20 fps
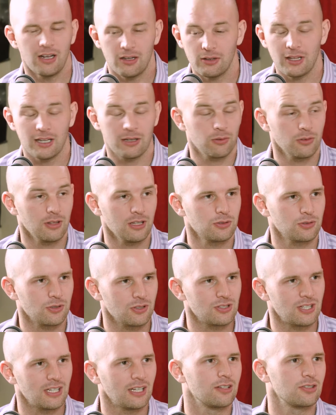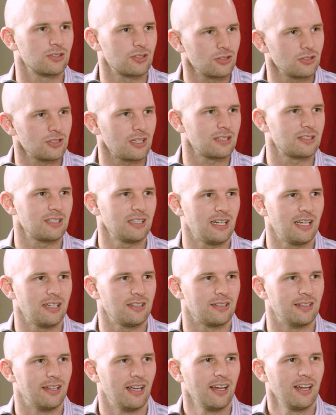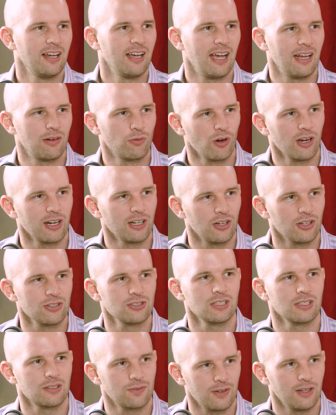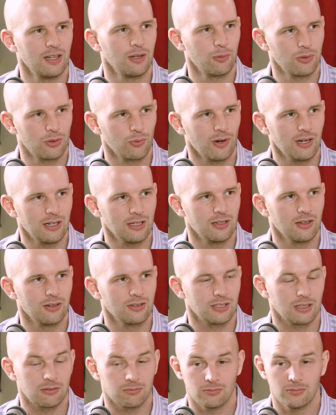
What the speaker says: like, that's what I was thinking. As soon as that scene ended and Ryan Gosling's fiddling with the radio, I was like,